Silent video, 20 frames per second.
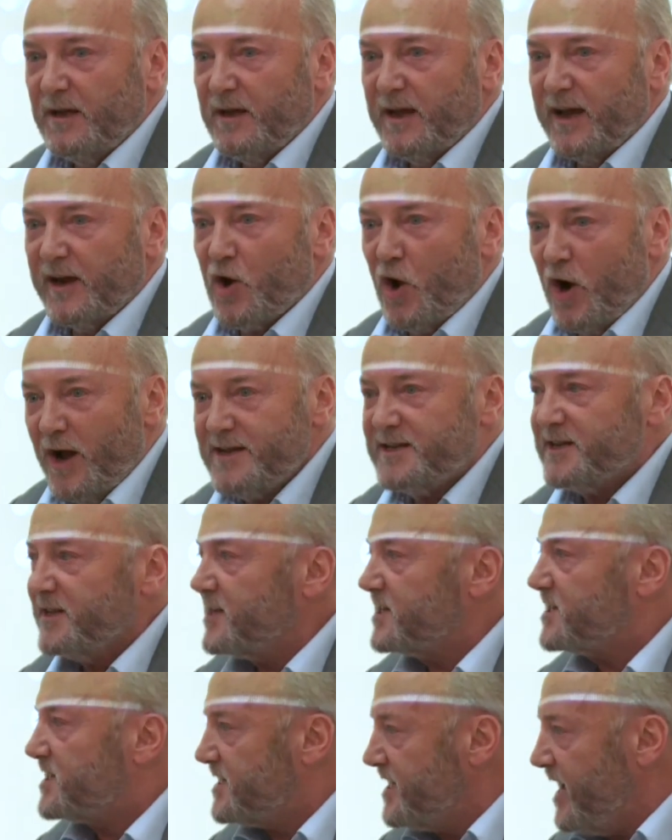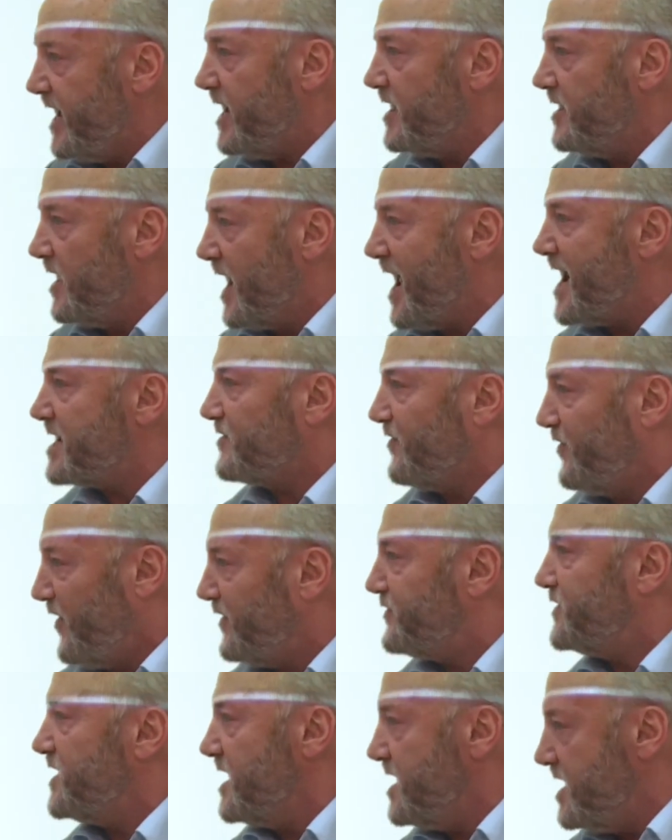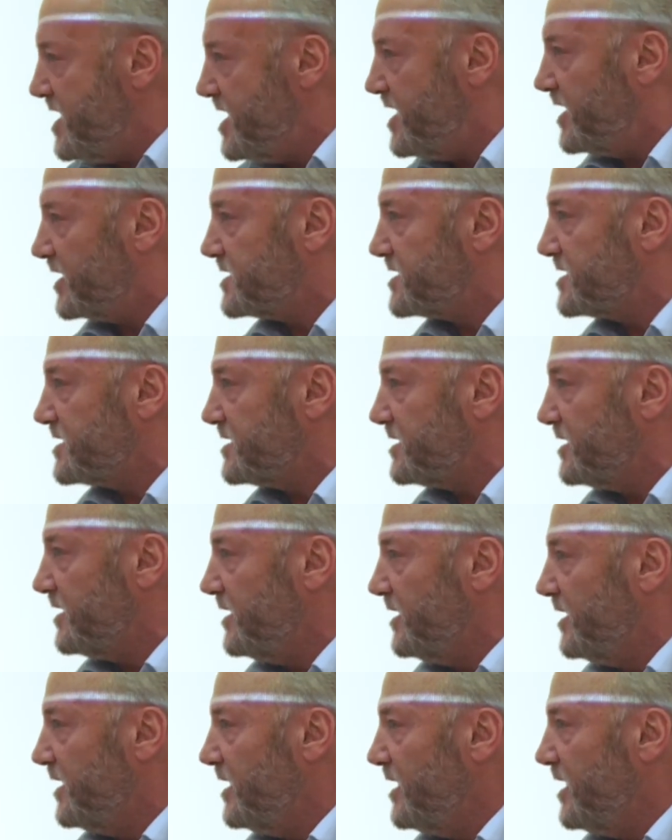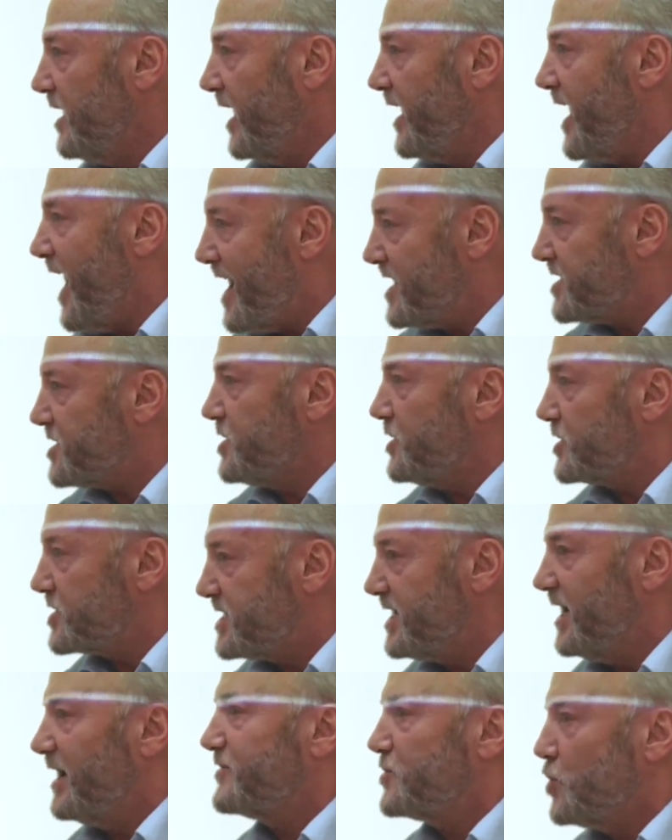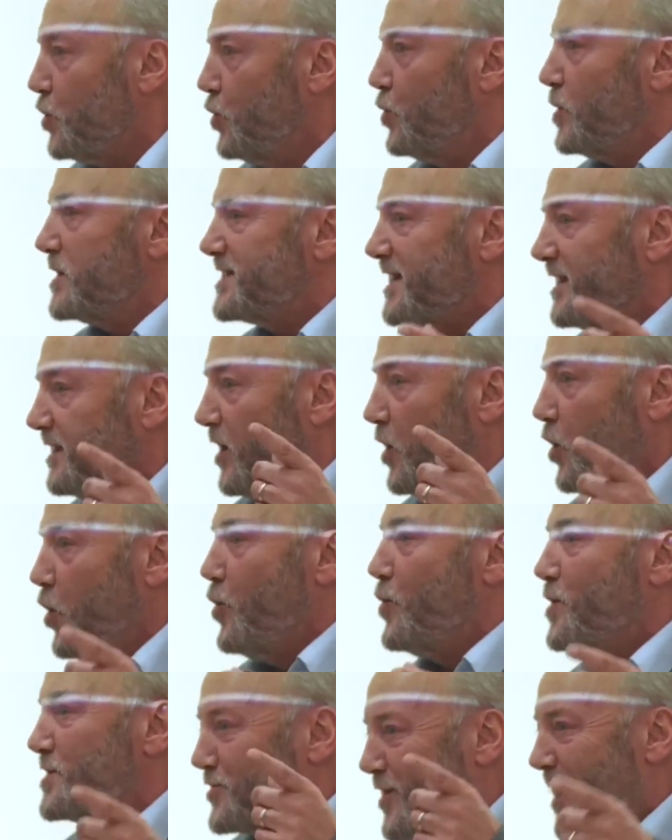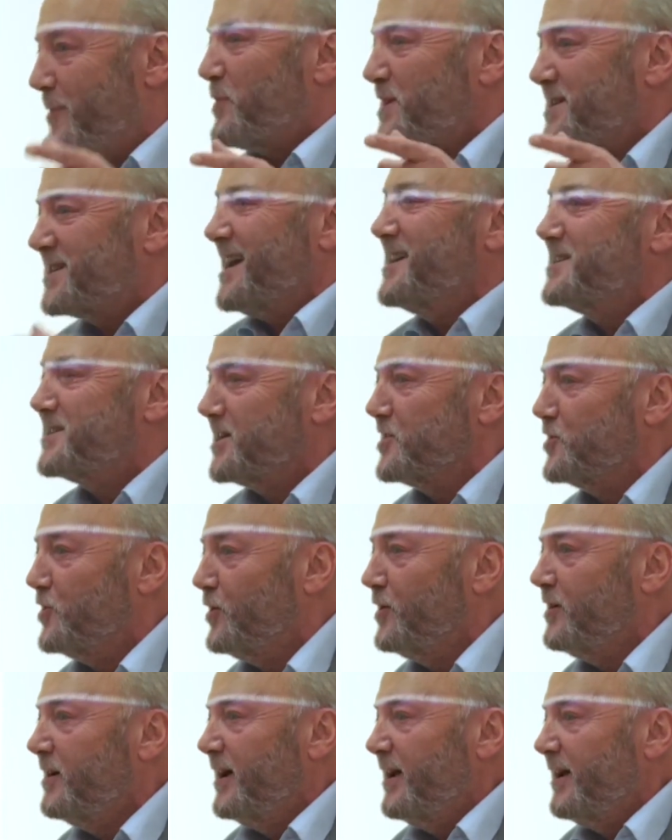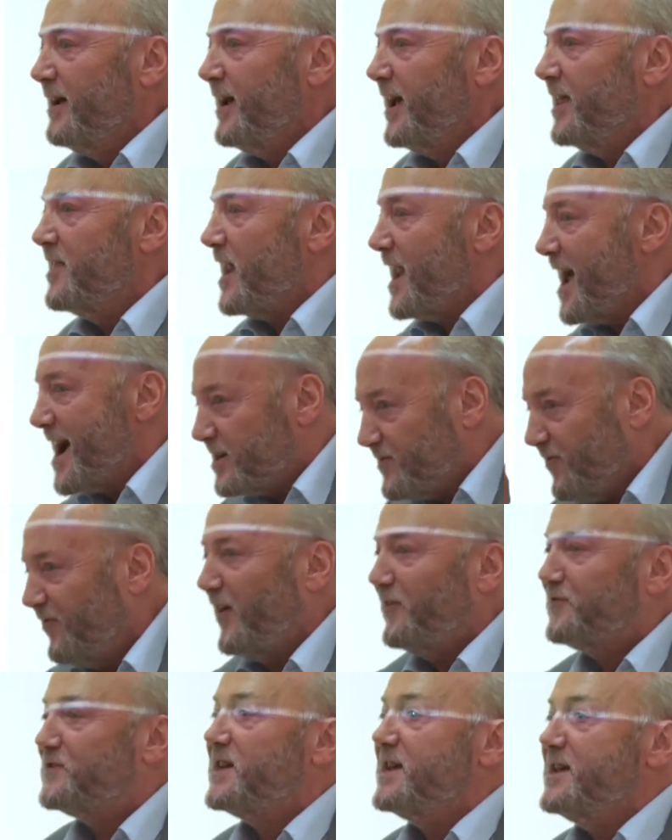It got into this state in the last 50 years. And ask yourselves who was representing you in the last 50